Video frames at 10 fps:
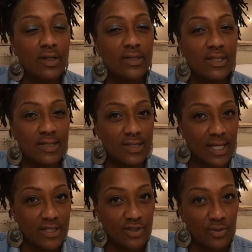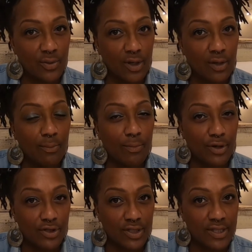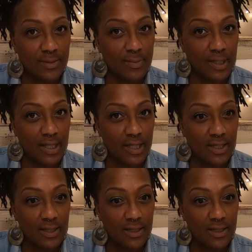to send you emergency money.